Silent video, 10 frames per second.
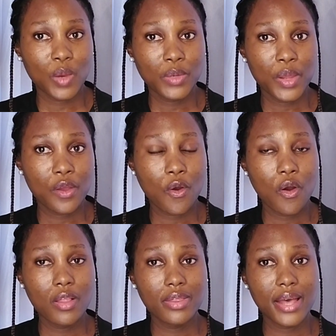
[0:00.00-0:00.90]
is what we
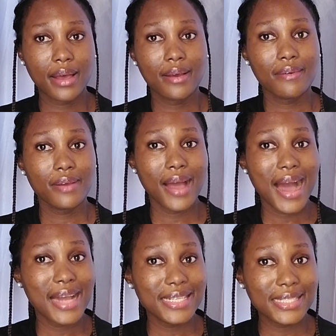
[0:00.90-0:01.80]
call the
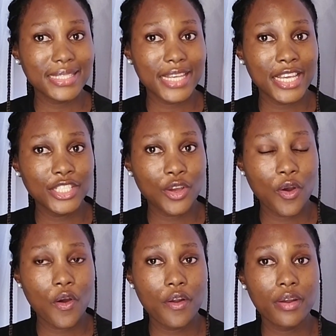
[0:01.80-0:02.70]
early stage
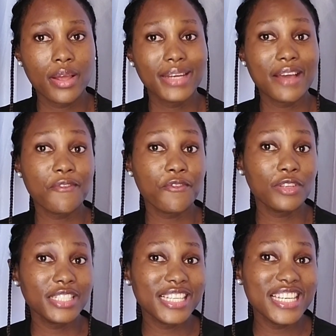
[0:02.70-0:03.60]
or the
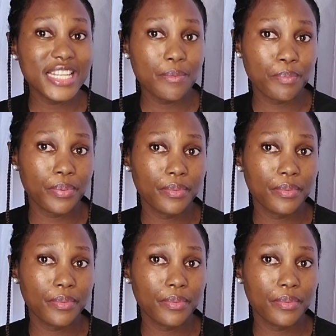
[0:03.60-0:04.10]
frost nip.